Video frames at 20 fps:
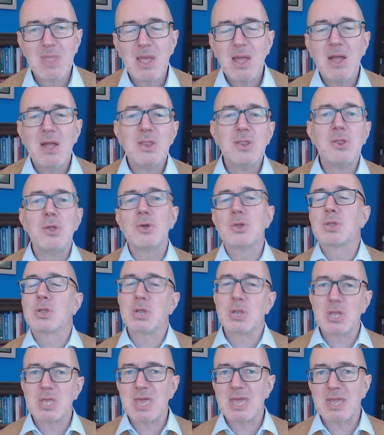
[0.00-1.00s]
no
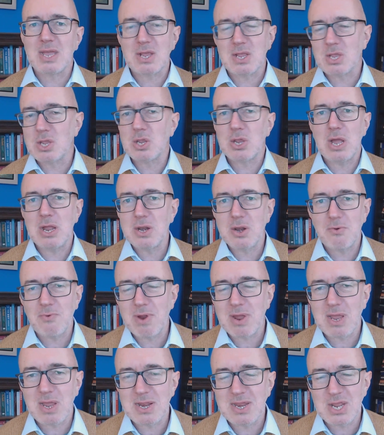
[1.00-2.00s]
such thing as a Gender
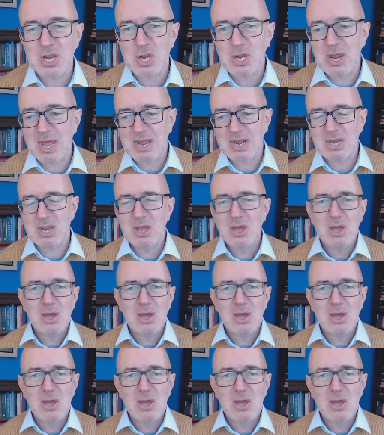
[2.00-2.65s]
Recognition Act.